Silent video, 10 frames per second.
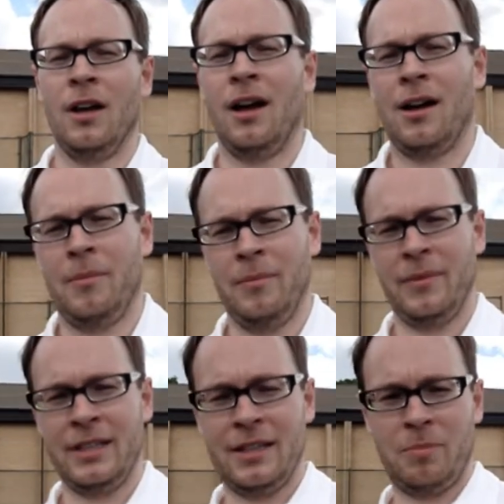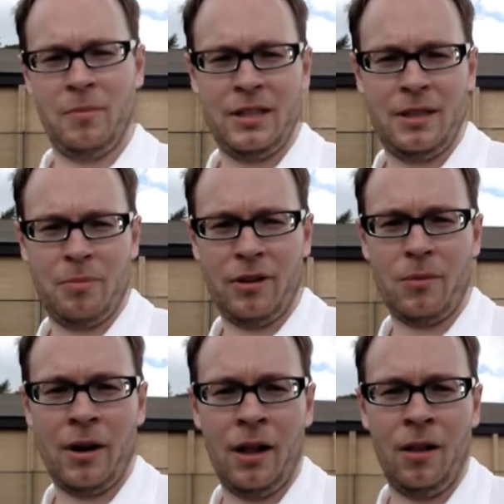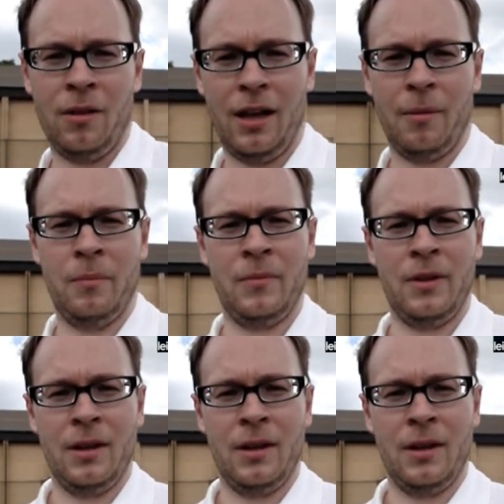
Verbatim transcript: um, he, did, he did pretty well um,